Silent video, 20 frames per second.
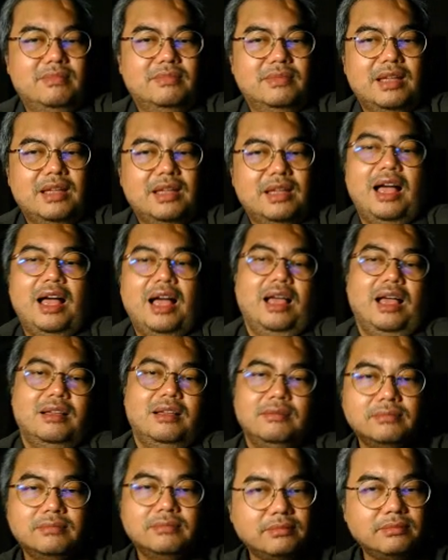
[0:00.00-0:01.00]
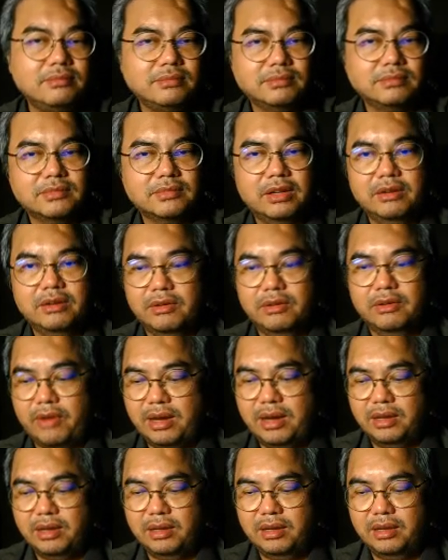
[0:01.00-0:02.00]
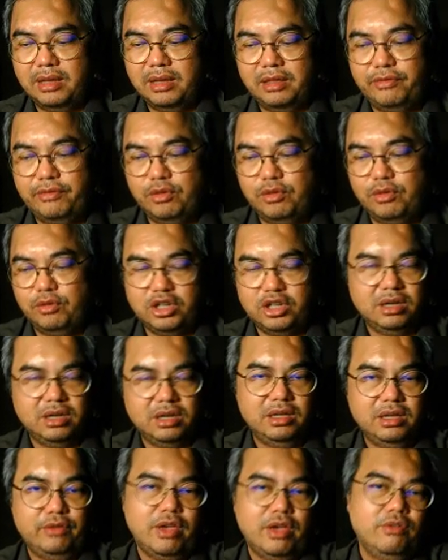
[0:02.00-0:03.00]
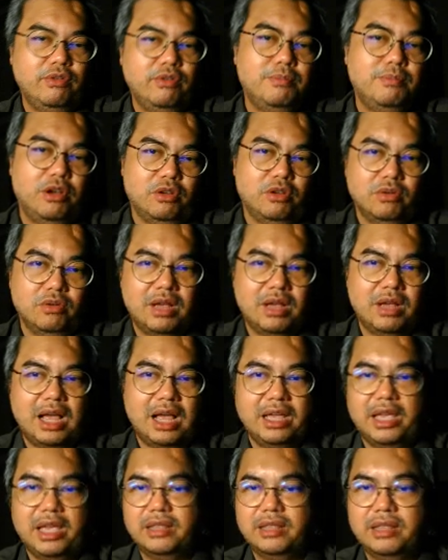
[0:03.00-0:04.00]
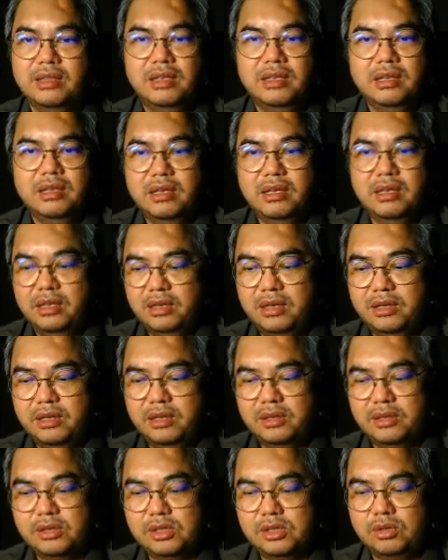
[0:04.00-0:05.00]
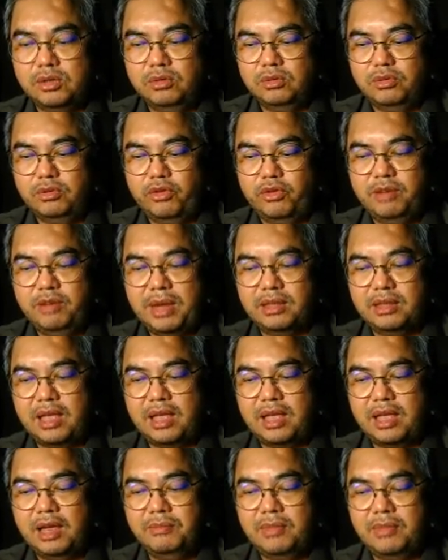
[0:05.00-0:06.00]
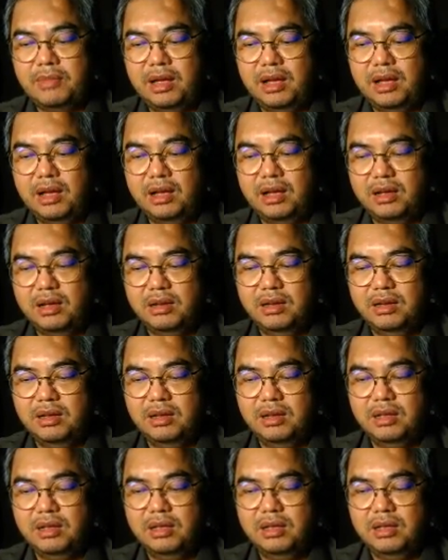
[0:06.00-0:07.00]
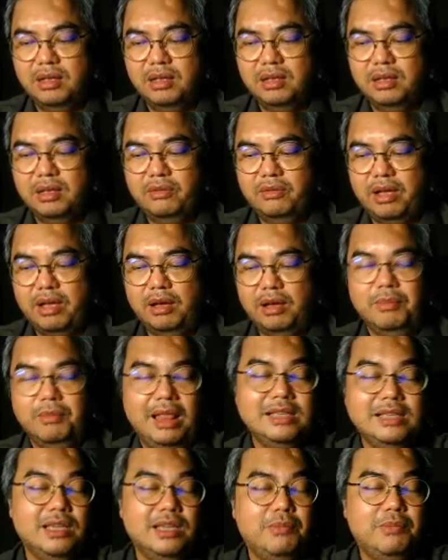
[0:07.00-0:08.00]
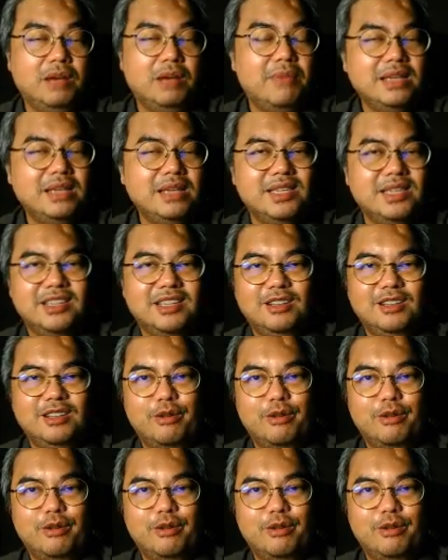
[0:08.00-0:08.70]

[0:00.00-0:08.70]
car, right, in the future, if you haven't bought your own car yet. So during my time, at least among my circle of